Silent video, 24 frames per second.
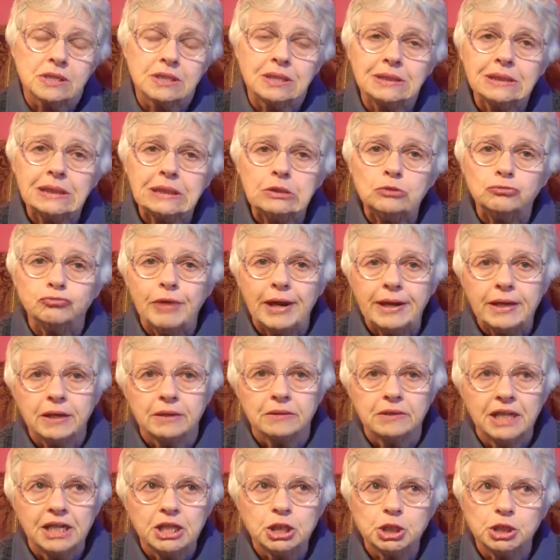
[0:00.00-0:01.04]
and the little
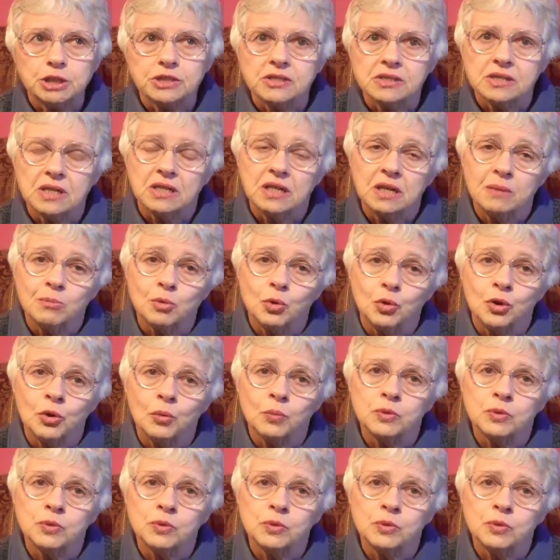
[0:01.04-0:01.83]
regulations anymore.